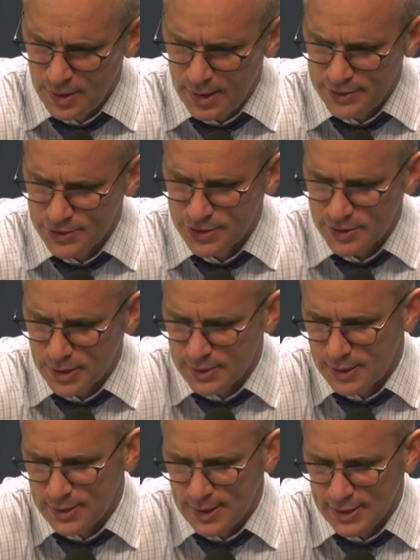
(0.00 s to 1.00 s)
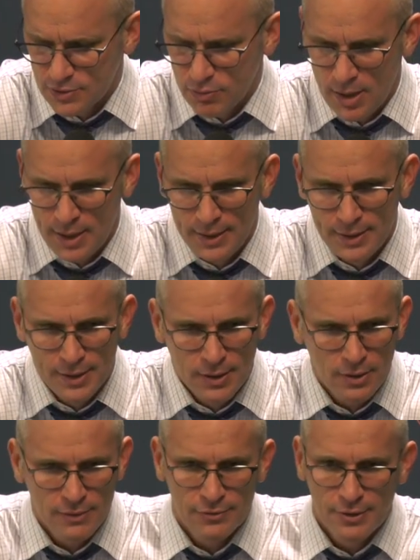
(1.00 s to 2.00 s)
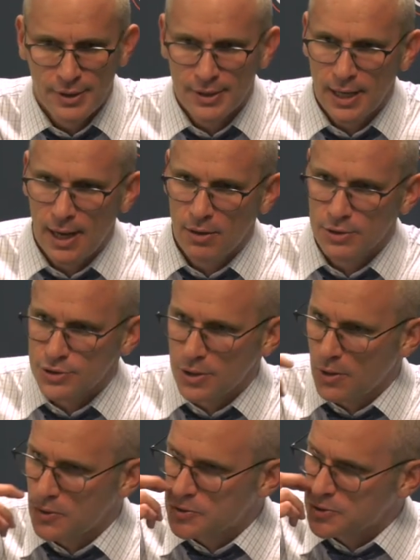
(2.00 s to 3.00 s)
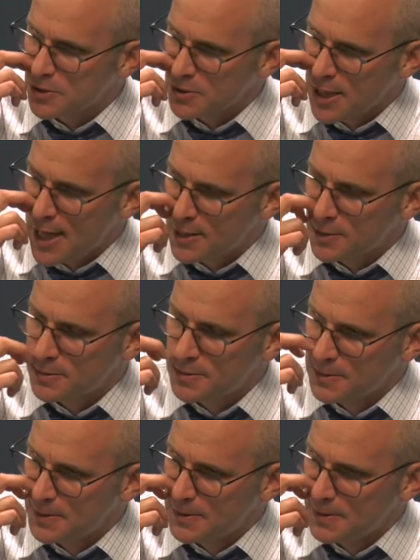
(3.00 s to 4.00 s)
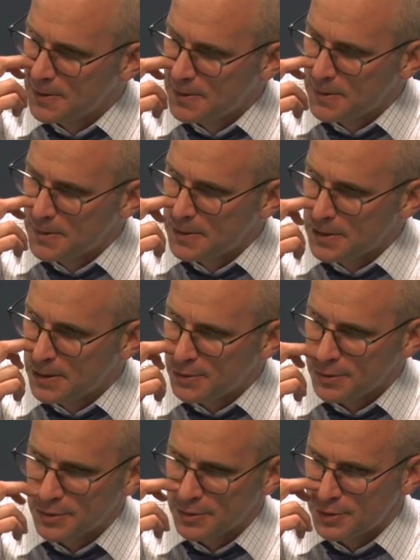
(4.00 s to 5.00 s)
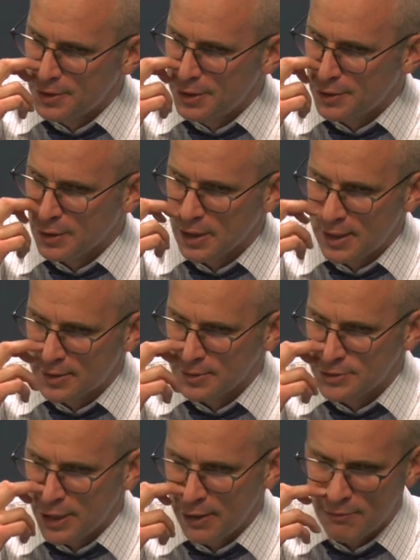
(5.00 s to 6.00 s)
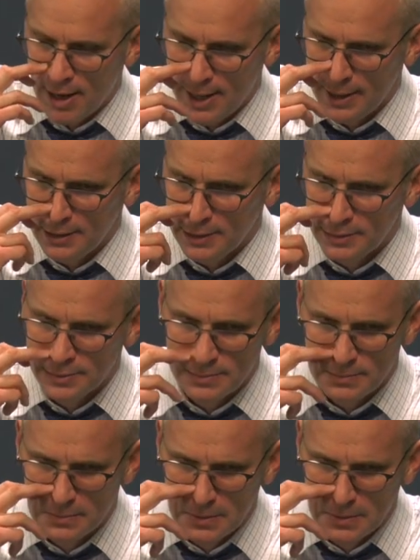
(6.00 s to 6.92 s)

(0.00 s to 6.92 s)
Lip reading: I think that's why, every college coach or a lot of, or you hear a lot of Jay Wright and,